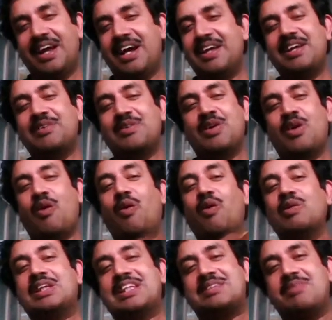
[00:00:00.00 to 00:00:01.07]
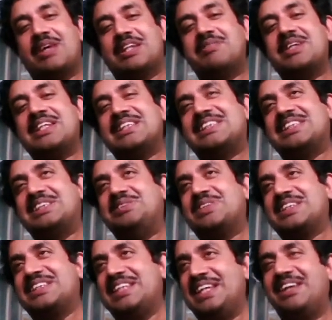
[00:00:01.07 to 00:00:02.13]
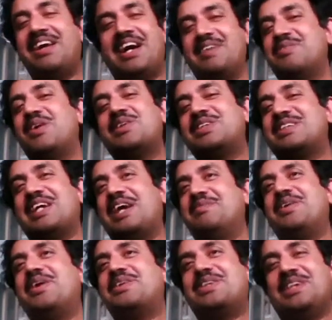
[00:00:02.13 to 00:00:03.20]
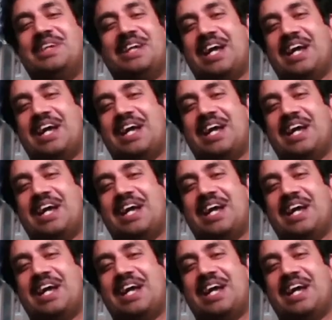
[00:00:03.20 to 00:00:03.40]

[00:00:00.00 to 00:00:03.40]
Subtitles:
I, all this mathematics that you are saying, I've not